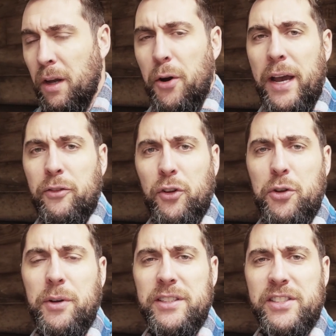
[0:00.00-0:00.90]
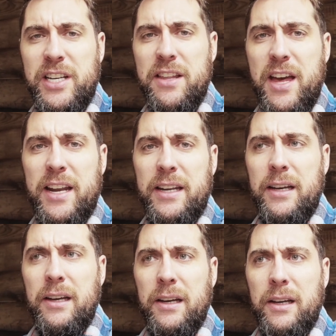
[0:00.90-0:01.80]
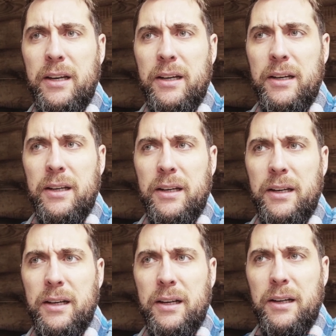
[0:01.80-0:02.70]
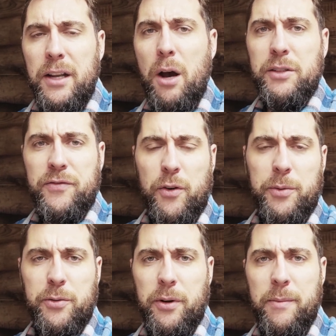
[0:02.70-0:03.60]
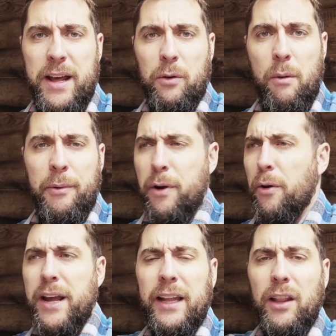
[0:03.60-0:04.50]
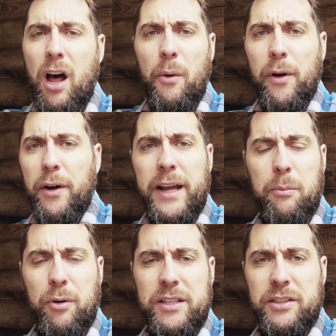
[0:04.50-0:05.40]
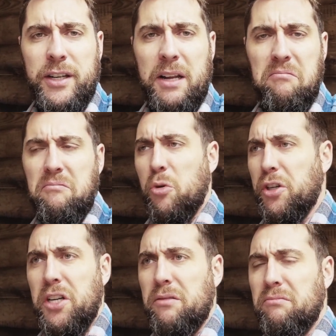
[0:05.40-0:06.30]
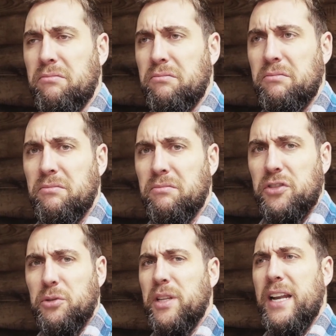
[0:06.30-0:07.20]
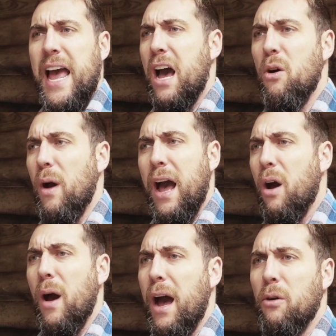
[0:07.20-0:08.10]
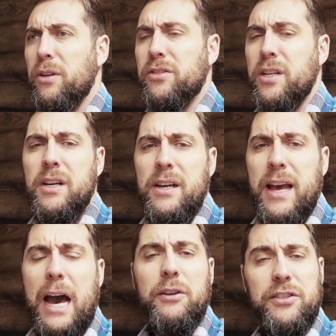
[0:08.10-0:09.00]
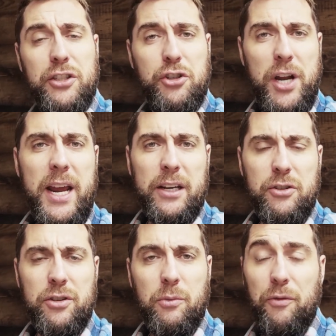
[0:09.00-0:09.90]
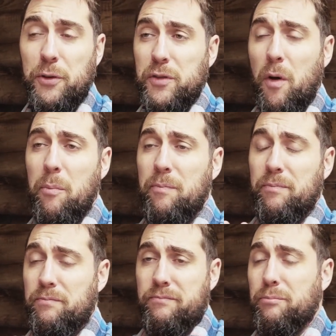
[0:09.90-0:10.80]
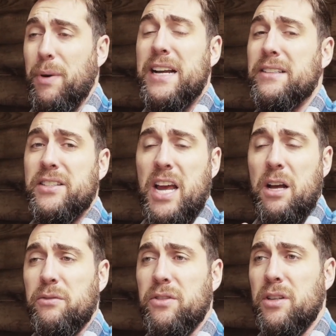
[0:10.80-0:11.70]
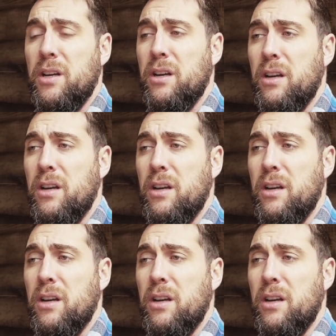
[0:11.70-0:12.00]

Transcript: Okay, so you can see then no, it's for between a man and woman. We already had law. We already had precedent. We're good. So then, how how how does how does this change? Well, first of all, Biden sounds.